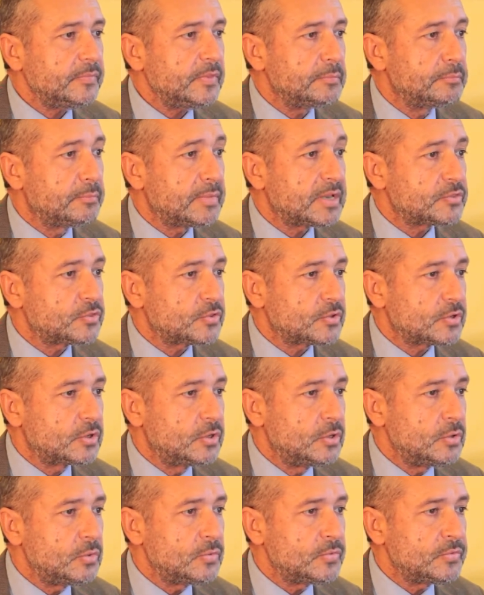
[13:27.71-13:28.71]
much
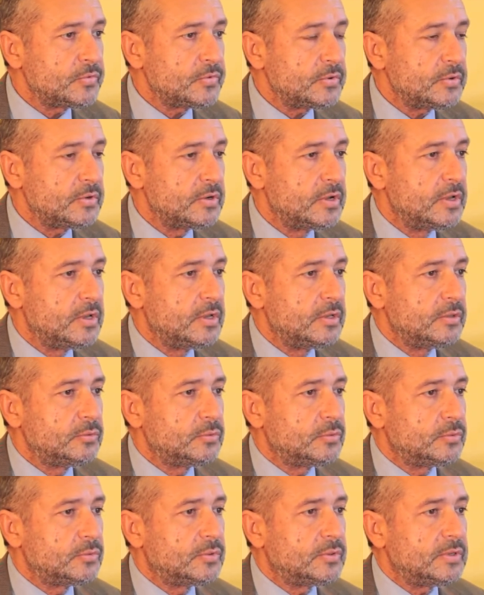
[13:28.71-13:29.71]
closer
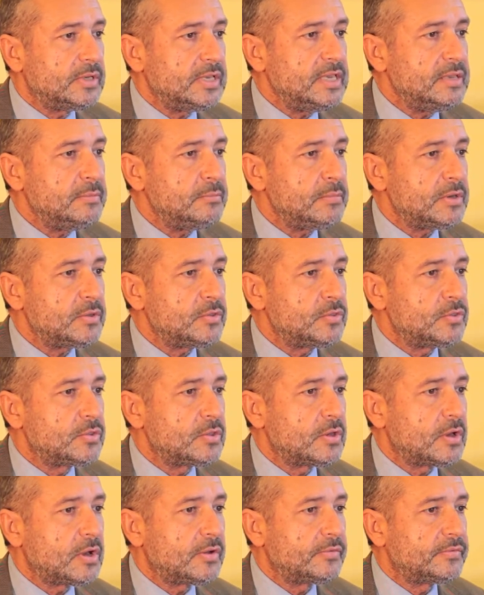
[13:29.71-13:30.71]
to the image
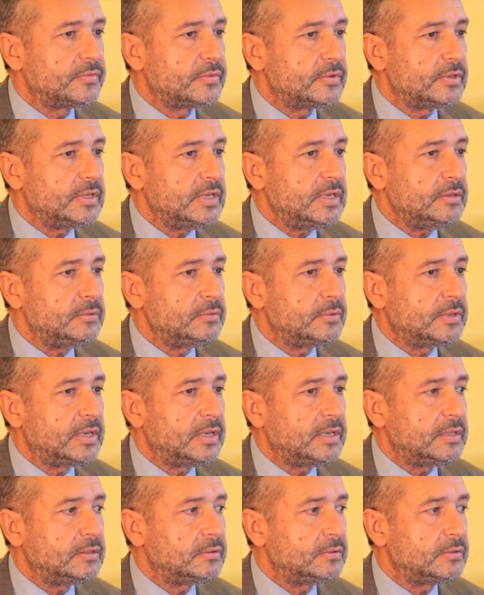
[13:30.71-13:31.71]
of the
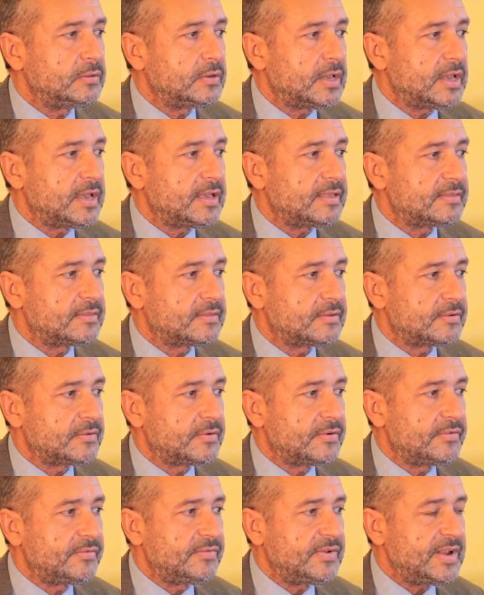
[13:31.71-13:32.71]
educator as
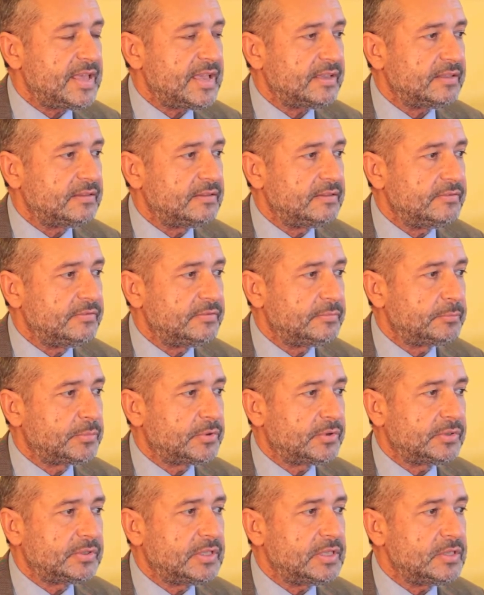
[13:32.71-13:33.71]
reflective
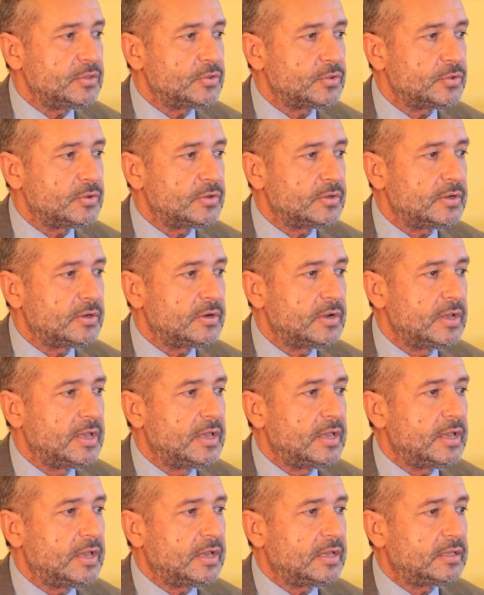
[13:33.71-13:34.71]
practitioner
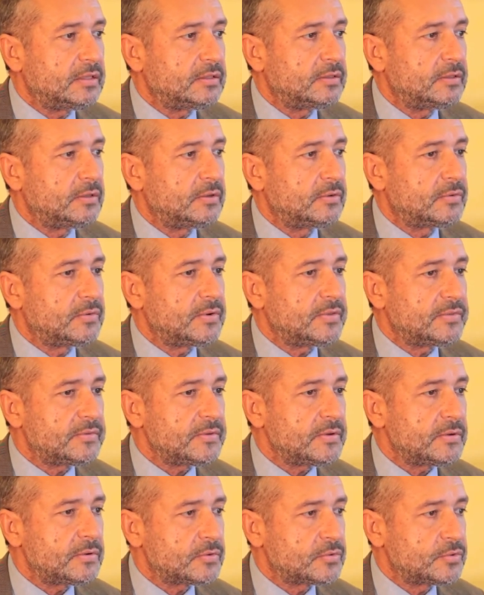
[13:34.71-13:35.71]
and
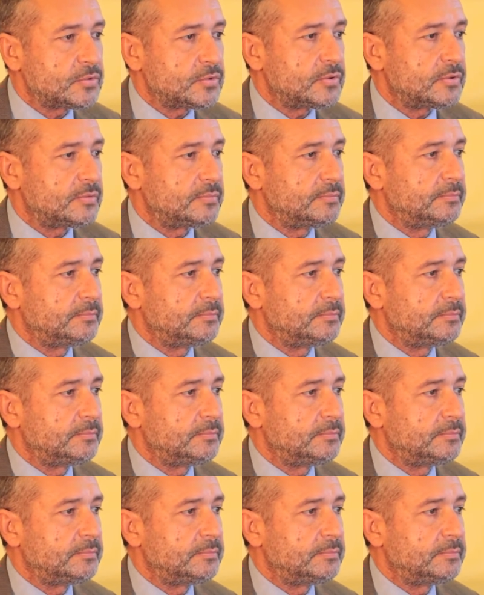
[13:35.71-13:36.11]
researcher.